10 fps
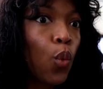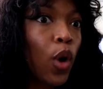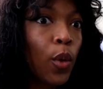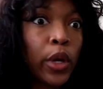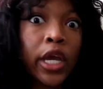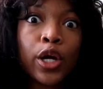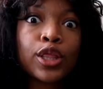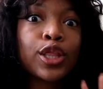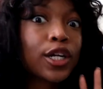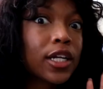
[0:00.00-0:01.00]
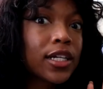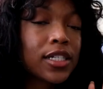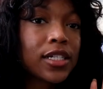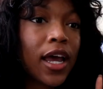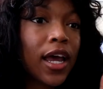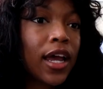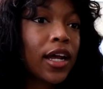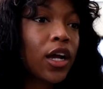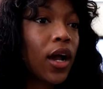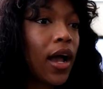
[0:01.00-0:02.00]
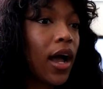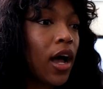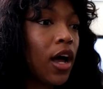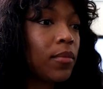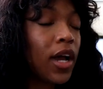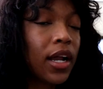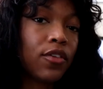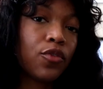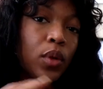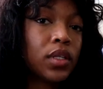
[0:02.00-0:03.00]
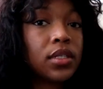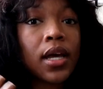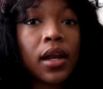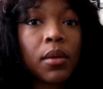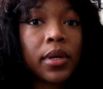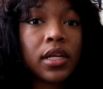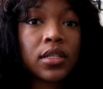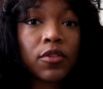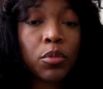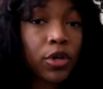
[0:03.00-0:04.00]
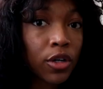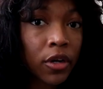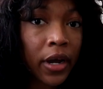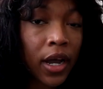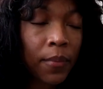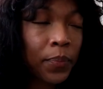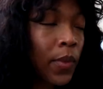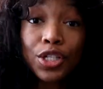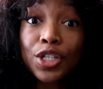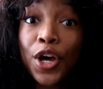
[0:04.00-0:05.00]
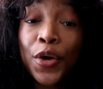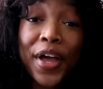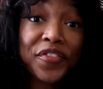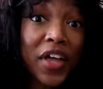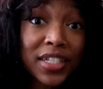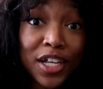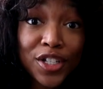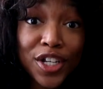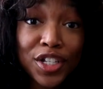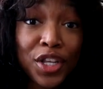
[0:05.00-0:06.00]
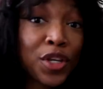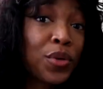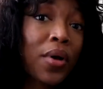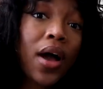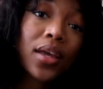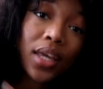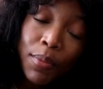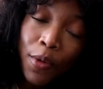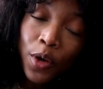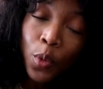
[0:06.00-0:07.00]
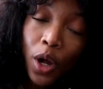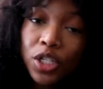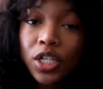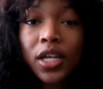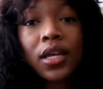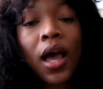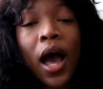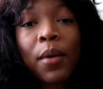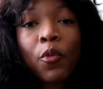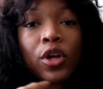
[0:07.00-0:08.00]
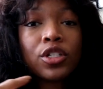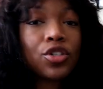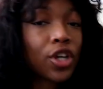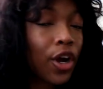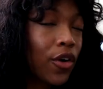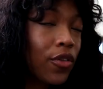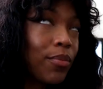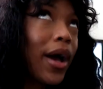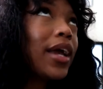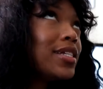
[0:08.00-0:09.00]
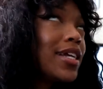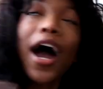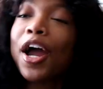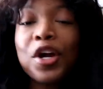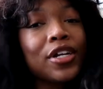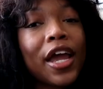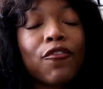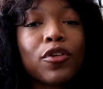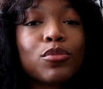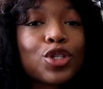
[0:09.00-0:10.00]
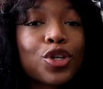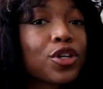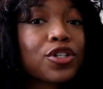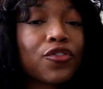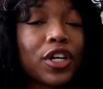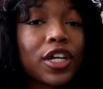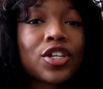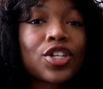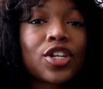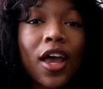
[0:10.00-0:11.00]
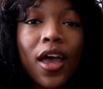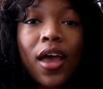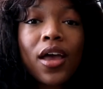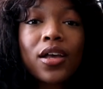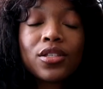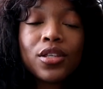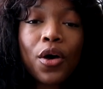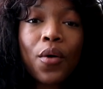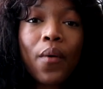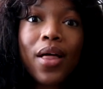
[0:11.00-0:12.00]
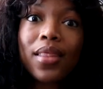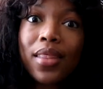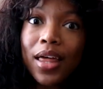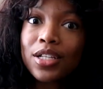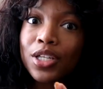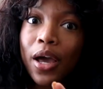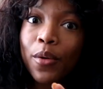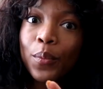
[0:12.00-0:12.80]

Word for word: what we are learning today, um, kind of what the setup is of the program. So if that sounds good to you, keep on watching. I'm going to share my entire day from start to finish. So let's go.